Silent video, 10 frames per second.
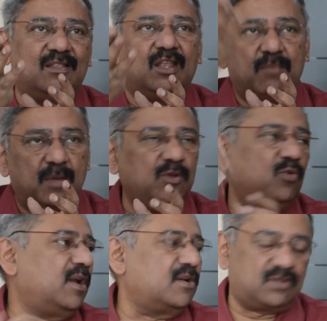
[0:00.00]
then maybe
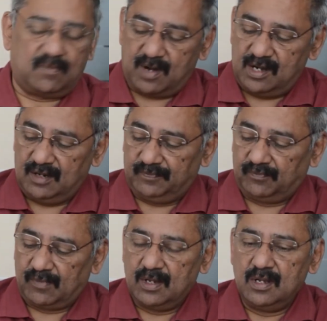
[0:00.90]
you'll get some idea.
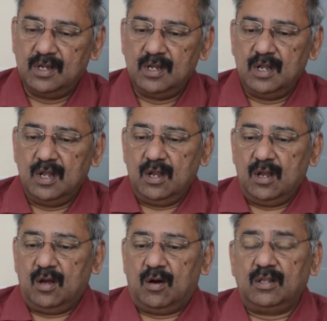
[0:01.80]

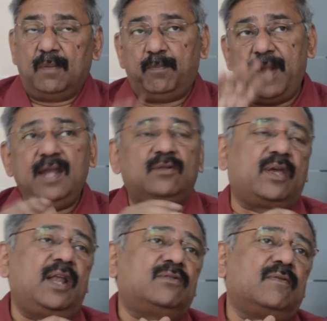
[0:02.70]
On the paid
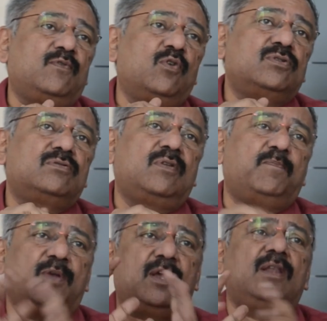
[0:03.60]
sites, of course,
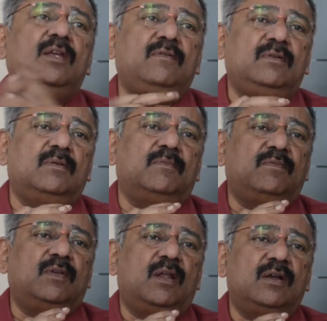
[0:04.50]
typically
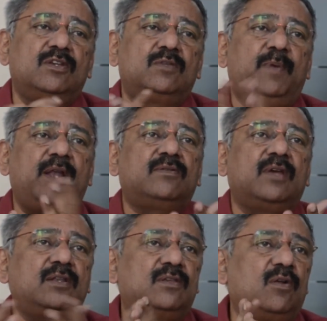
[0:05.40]
the largest paid
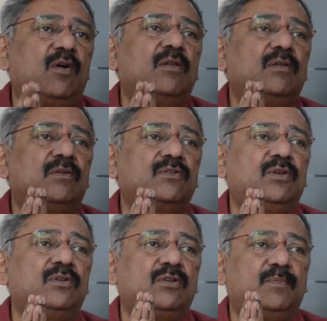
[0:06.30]
sites are all
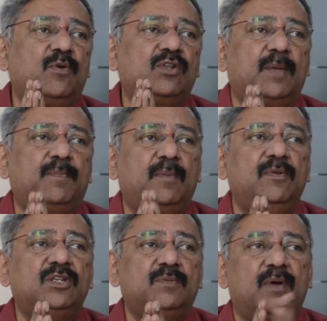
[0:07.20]
research reports are
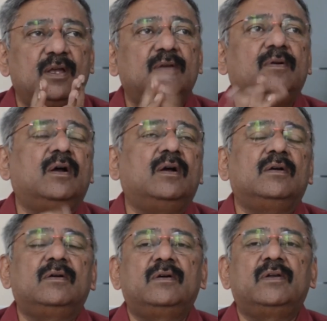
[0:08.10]
published by
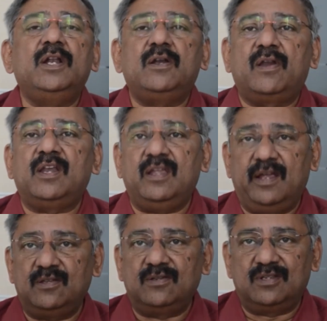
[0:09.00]
credit rating
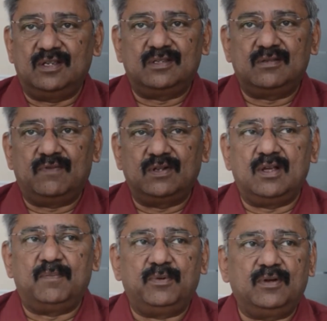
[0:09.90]
agencies. For
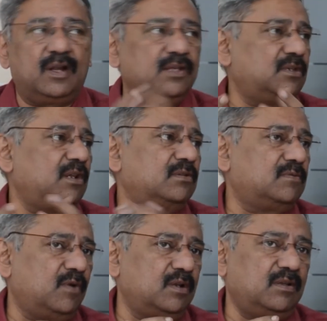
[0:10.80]
example, CRISIL
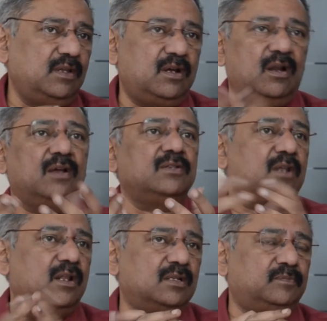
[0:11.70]
is one, ICRA is
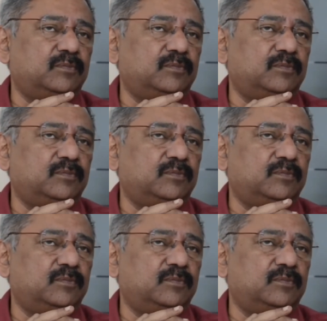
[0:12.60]
another.